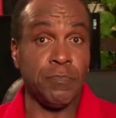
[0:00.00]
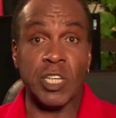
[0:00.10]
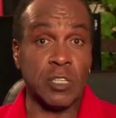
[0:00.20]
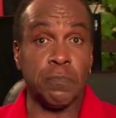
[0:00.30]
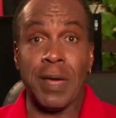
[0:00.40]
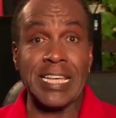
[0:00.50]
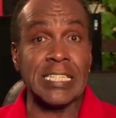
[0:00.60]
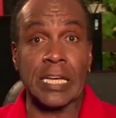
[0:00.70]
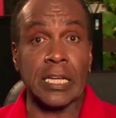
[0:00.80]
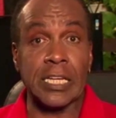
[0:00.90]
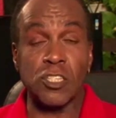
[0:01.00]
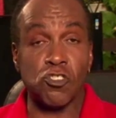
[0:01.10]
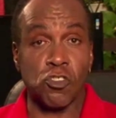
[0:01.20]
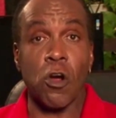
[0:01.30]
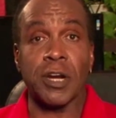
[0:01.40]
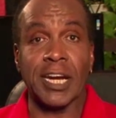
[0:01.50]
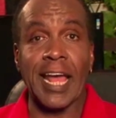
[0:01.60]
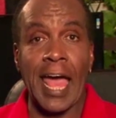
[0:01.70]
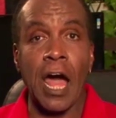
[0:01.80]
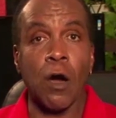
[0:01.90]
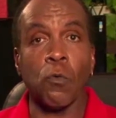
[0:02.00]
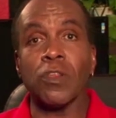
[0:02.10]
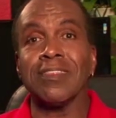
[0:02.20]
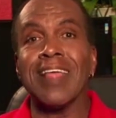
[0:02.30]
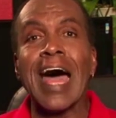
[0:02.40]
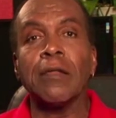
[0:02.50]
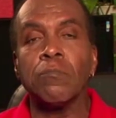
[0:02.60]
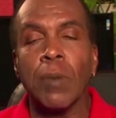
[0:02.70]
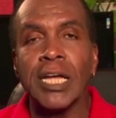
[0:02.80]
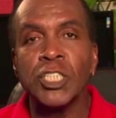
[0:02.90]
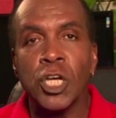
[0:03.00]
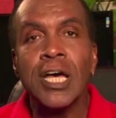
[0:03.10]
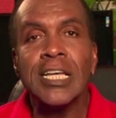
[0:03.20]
just basically started out with not much